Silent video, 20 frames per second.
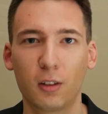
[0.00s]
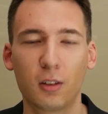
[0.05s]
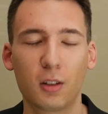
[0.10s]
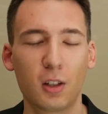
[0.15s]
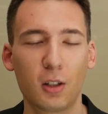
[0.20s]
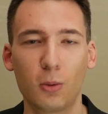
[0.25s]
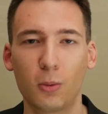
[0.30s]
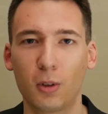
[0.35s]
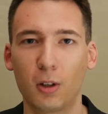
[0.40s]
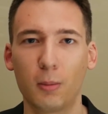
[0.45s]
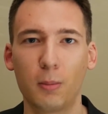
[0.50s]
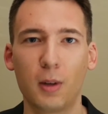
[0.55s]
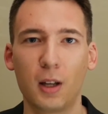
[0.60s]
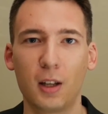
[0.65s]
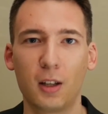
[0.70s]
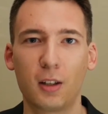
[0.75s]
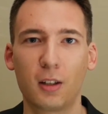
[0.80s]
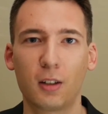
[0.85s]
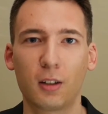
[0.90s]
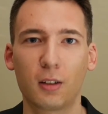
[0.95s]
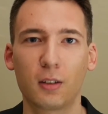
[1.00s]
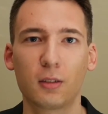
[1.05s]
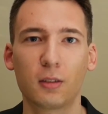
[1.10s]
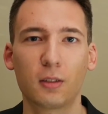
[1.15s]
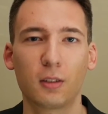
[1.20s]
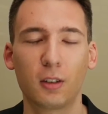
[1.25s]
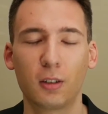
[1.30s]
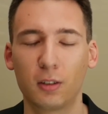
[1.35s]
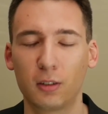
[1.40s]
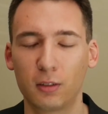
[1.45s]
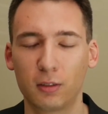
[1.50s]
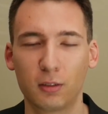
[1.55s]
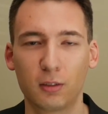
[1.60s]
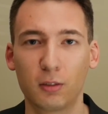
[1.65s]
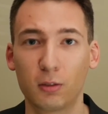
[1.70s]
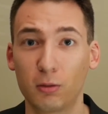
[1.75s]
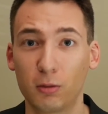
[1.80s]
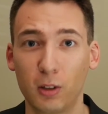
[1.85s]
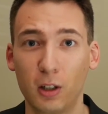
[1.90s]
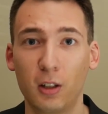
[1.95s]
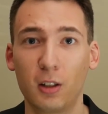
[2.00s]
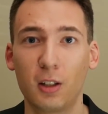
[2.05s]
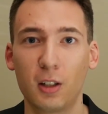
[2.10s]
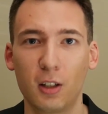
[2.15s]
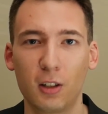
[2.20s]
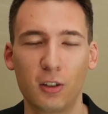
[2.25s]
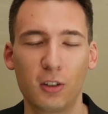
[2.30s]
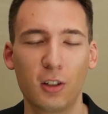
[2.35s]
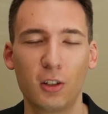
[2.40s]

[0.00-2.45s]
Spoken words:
you want to make. There really is.